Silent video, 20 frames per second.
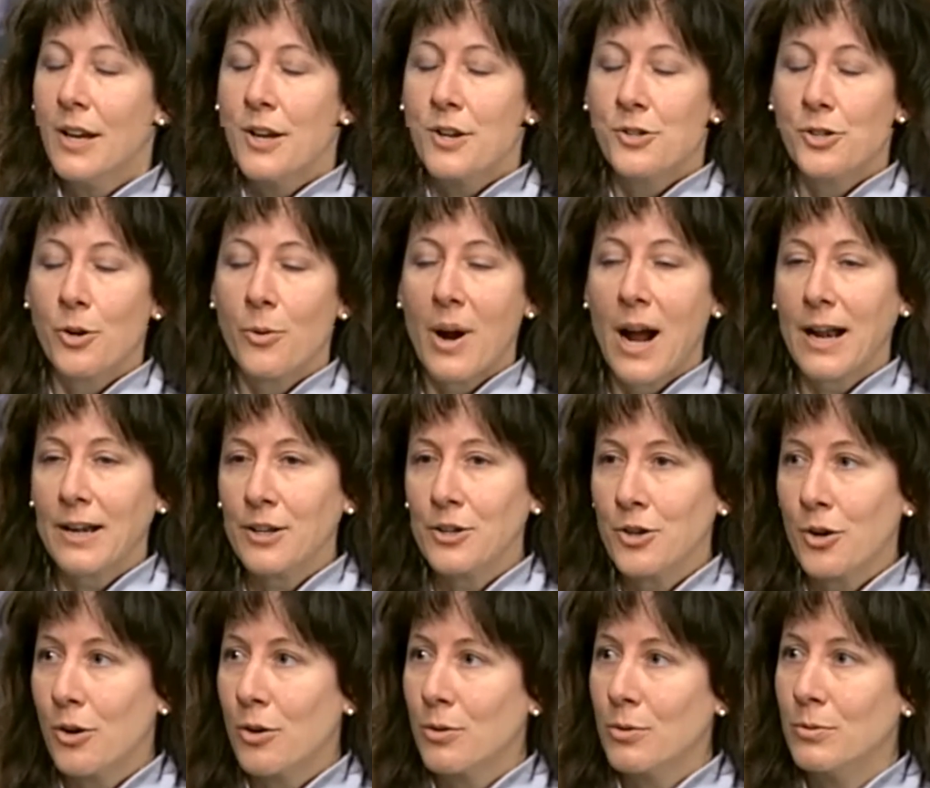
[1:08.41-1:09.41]
So how do you
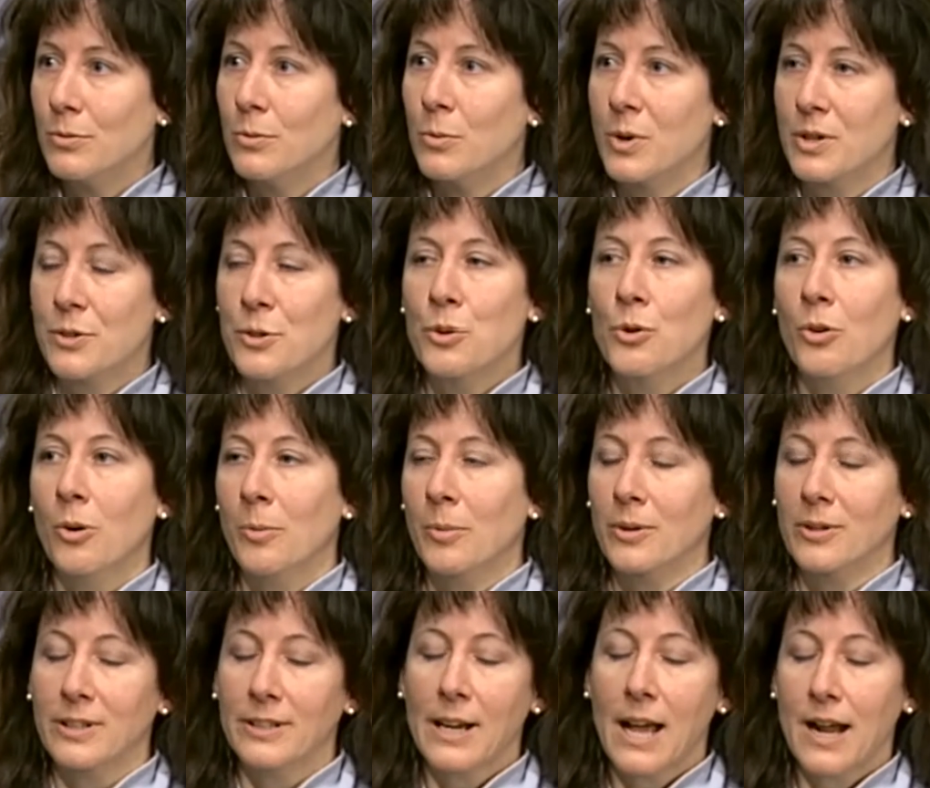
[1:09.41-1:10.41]
know what's
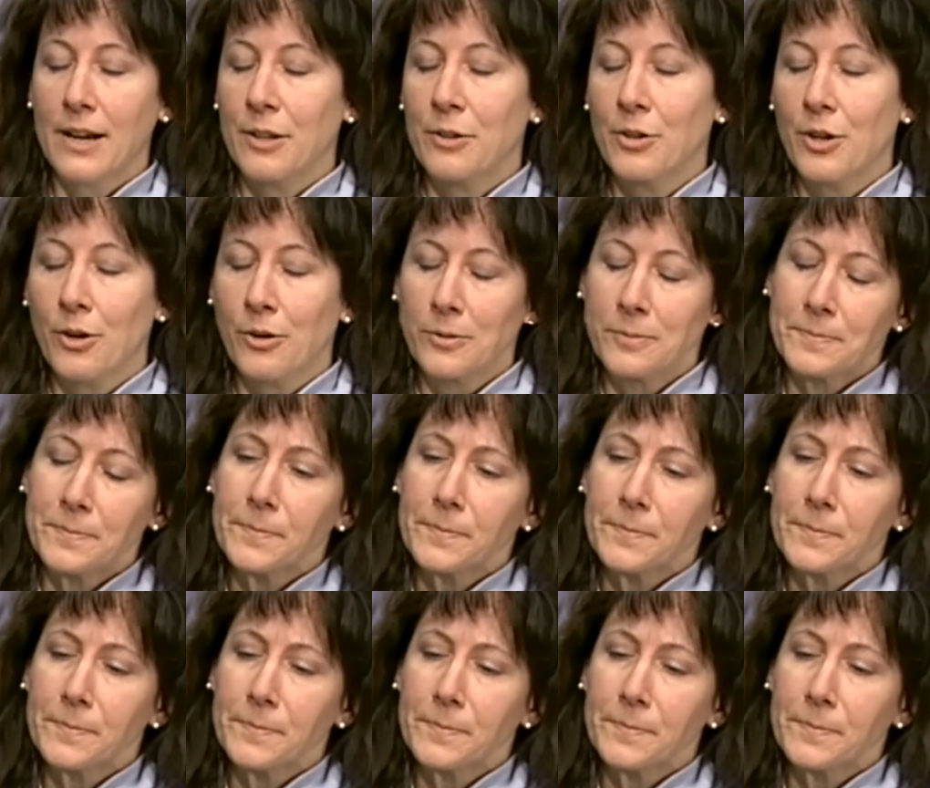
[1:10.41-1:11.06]
normal, and how do you know?